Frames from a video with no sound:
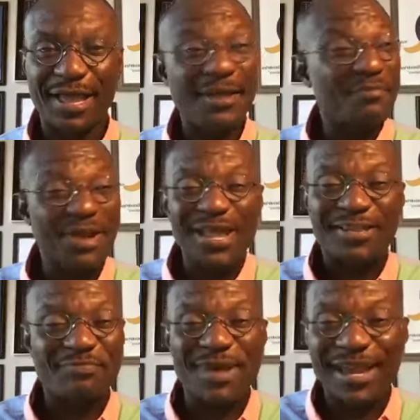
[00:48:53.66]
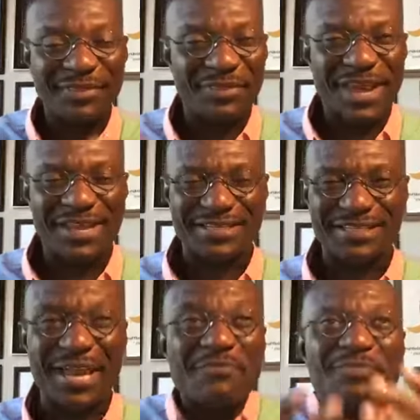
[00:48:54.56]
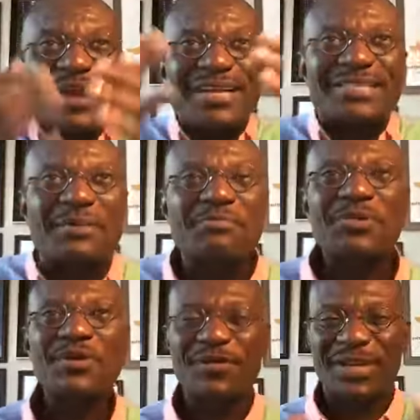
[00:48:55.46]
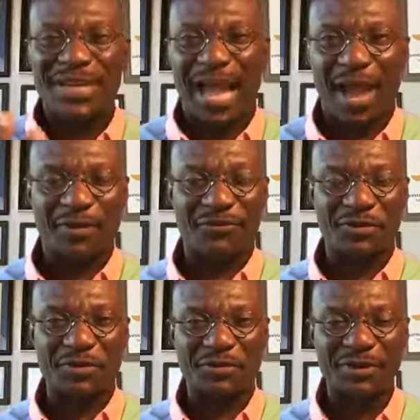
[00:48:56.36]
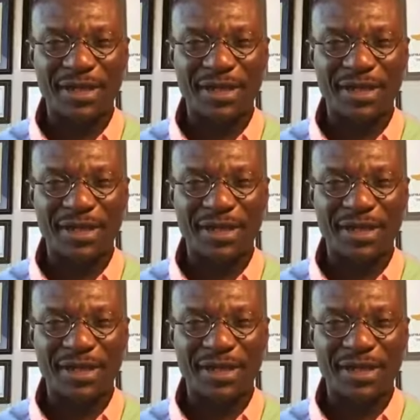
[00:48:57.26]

It brings better things. It brings the beauty out of you.